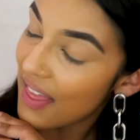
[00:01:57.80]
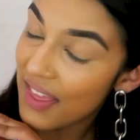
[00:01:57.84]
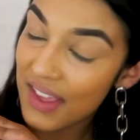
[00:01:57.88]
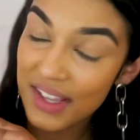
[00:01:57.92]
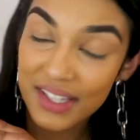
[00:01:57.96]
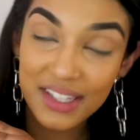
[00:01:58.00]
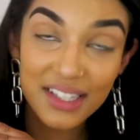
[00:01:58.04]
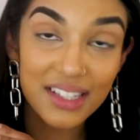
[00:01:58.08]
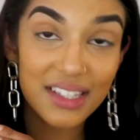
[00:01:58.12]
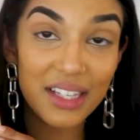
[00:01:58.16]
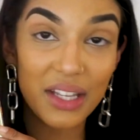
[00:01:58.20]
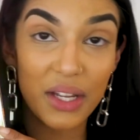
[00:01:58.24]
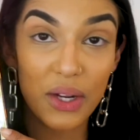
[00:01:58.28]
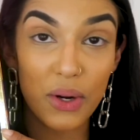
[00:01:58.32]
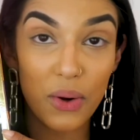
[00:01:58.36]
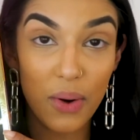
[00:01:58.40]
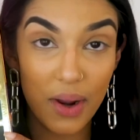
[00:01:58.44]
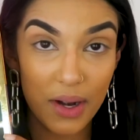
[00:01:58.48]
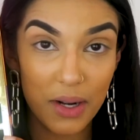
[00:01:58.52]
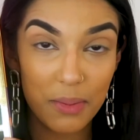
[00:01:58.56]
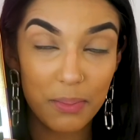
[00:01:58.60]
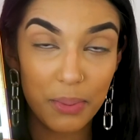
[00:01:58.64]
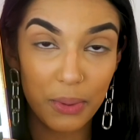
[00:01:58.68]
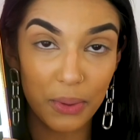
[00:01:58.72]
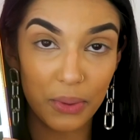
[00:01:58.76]
This is
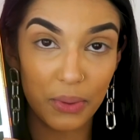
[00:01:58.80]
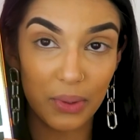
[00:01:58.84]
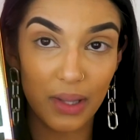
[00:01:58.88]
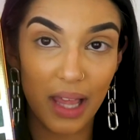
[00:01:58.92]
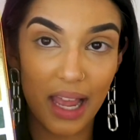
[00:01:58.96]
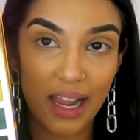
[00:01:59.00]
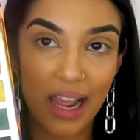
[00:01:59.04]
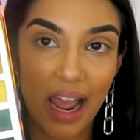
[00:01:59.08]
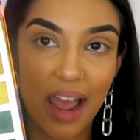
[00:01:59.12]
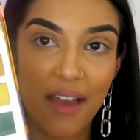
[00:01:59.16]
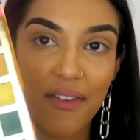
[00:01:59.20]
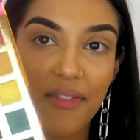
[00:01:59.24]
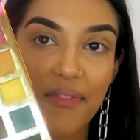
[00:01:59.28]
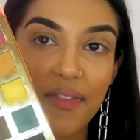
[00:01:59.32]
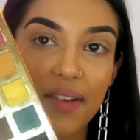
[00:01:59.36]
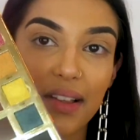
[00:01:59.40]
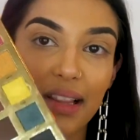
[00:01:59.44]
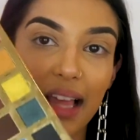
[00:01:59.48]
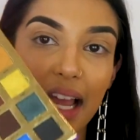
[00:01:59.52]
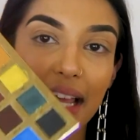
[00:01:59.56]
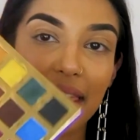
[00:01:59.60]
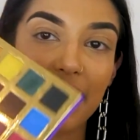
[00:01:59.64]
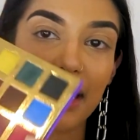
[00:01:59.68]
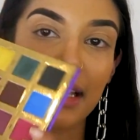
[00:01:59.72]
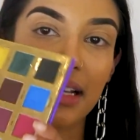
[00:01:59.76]
incredible. Like, I
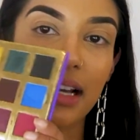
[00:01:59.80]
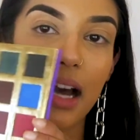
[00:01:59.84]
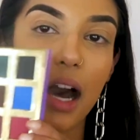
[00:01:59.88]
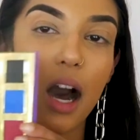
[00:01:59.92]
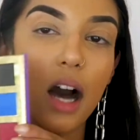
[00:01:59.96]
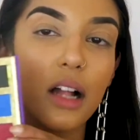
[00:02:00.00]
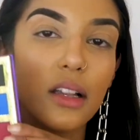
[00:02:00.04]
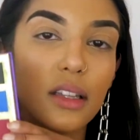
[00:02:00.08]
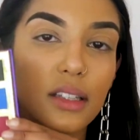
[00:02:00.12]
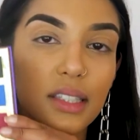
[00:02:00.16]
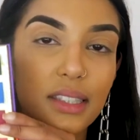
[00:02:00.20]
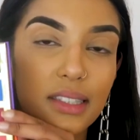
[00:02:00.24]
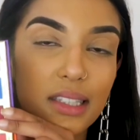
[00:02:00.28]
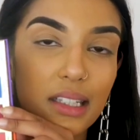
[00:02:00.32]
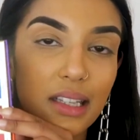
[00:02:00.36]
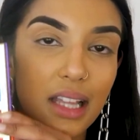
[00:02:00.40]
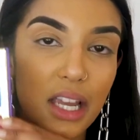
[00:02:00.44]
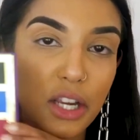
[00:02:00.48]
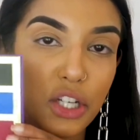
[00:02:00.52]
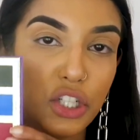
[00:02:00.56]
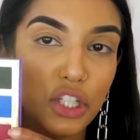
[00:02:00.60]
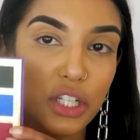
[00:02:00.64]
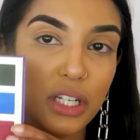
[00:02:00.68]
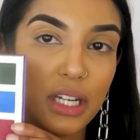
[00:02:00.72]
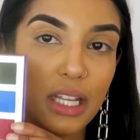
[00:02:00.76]
feel like the color
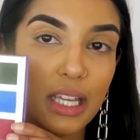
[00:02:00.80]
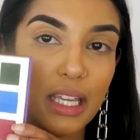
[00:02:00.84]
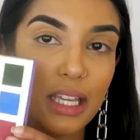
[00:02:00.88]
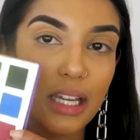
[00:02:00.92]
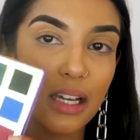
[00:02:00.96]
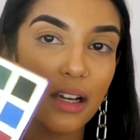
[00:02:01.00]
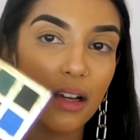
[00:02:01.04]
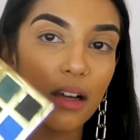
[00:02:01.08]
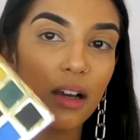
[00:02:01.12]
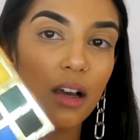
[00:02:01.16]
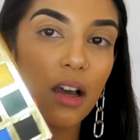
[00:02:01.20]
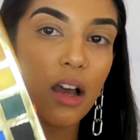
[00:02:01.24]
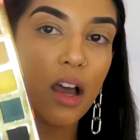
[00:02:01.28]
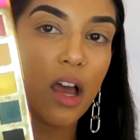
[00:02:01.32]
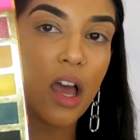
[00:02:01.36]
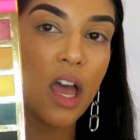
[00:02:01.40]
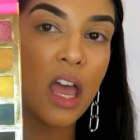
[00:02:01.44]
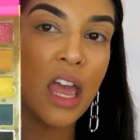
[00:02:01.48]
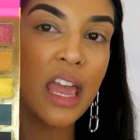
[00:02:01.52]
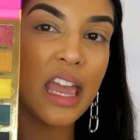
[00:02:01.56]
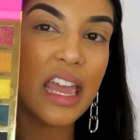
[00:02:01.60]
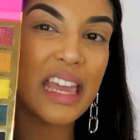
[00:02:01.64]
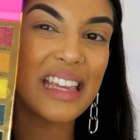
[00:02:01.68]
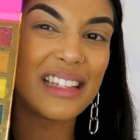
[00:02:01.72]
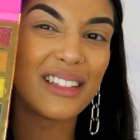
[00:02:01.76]
selection here
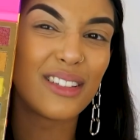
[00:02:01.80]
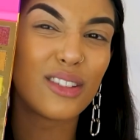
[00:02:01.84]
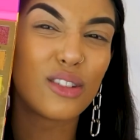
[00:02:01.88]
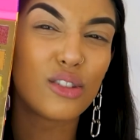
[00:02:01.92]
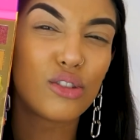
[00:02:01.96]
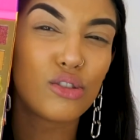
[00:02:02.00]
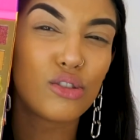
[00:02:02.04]
is